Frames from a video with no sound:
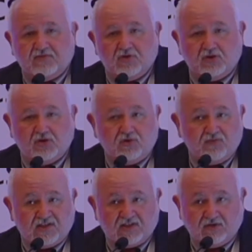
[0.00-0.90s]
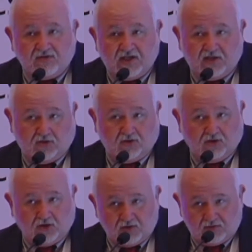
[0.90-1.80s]
should we screen or
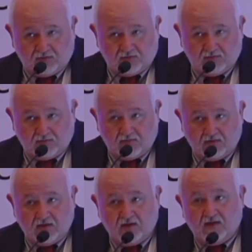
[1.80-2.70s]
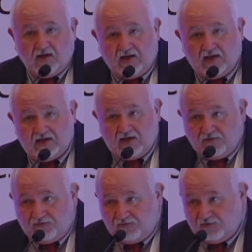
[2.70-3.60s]
not? And
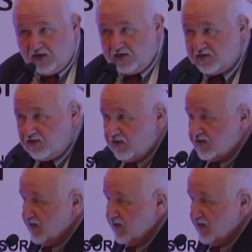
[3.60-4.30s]
if the answer is